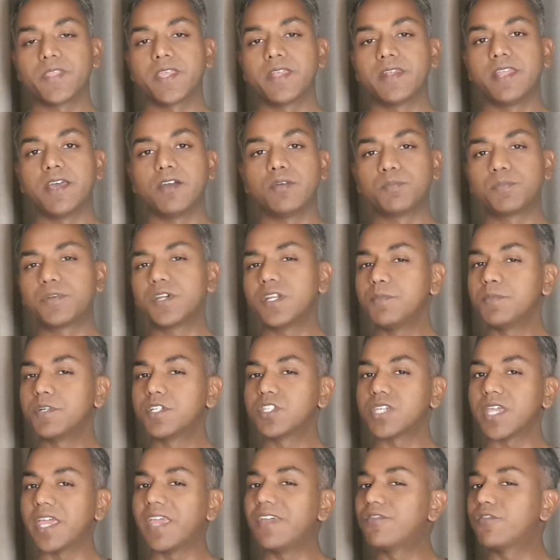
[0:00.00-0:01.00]
Now, pretty much
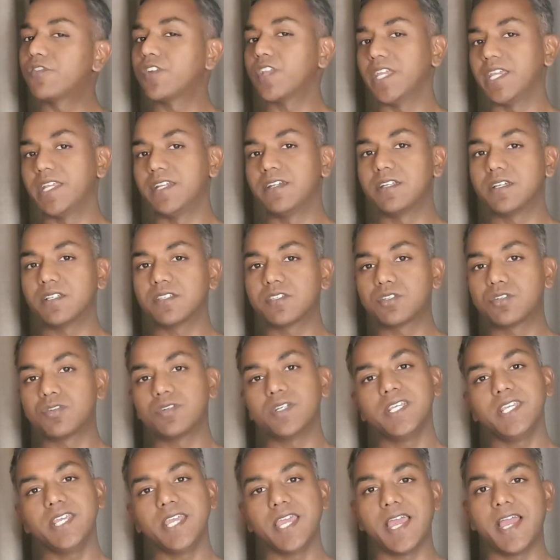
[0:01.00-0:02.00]
every
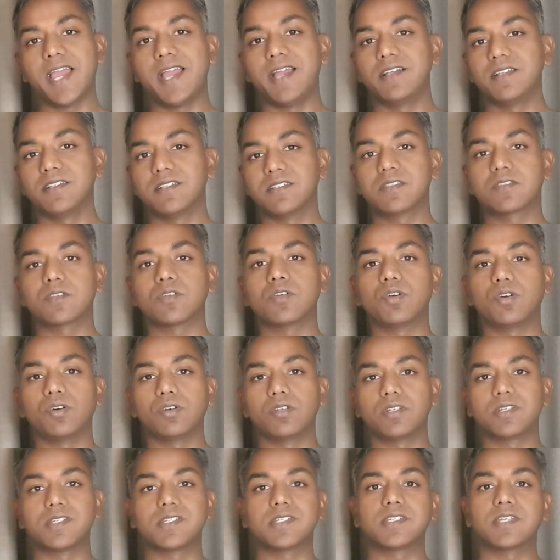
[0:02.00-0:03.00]
industry has
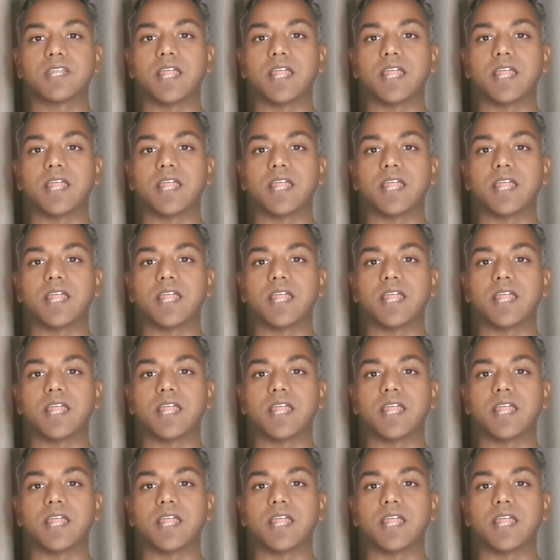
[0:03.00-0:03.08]
got